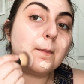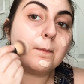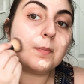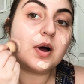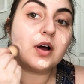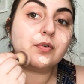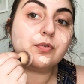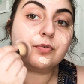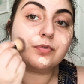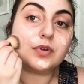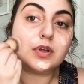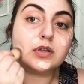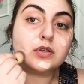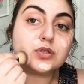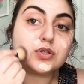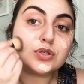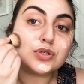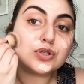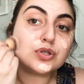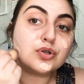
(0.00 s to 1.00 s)
Buff in
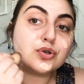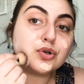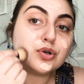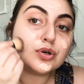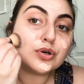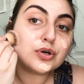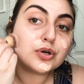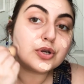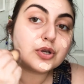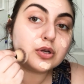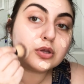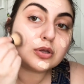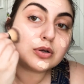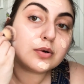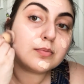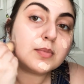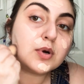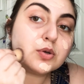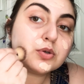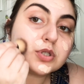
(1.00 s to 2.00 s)

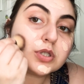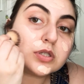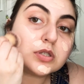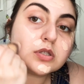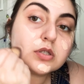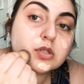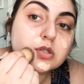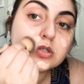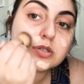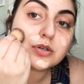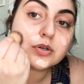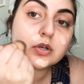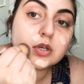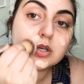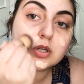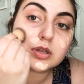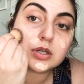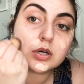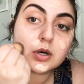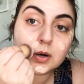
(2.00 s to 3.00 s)
circular motions,
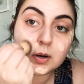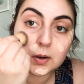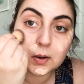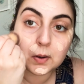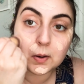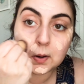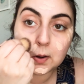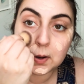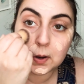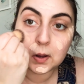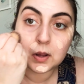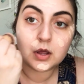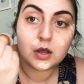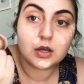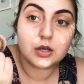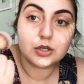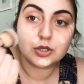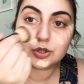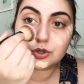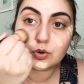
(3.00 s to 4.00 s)
circular.
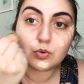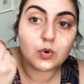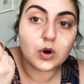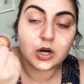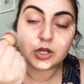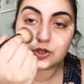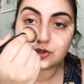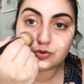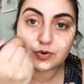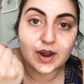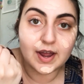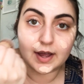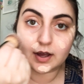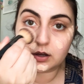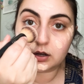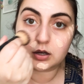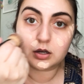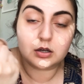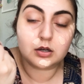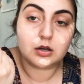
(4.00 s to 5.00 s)
You don't want to
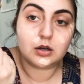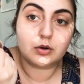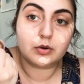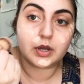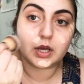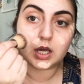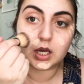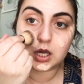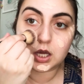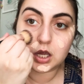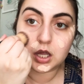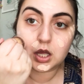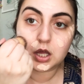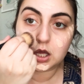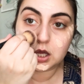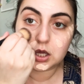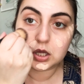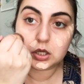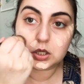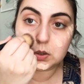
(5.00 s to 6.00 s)
drag, okay?
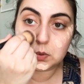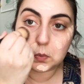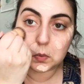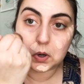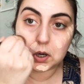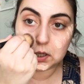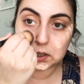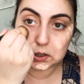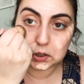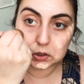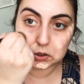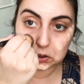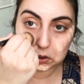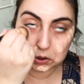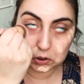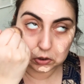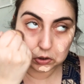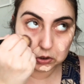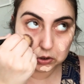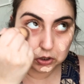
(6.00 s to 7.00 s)
You want
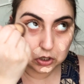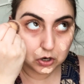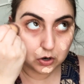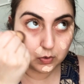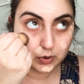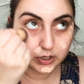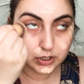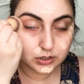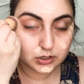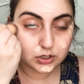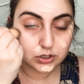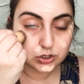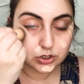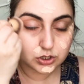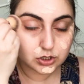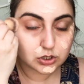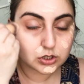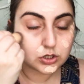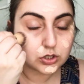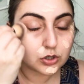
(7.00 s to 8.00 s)
to go in
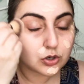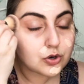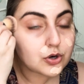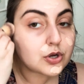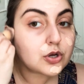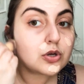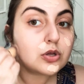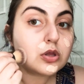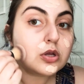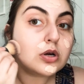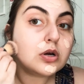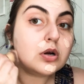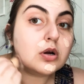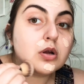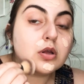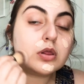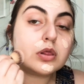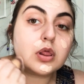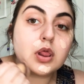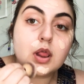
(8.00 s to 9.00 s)

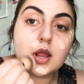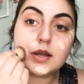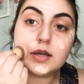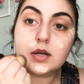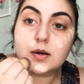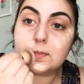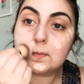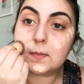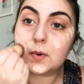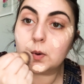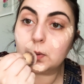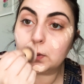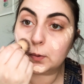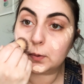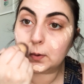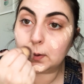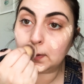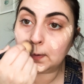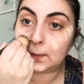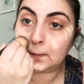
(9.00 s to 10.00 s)
circular light
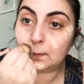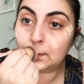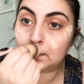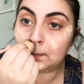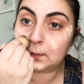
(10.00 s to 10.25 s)
motion.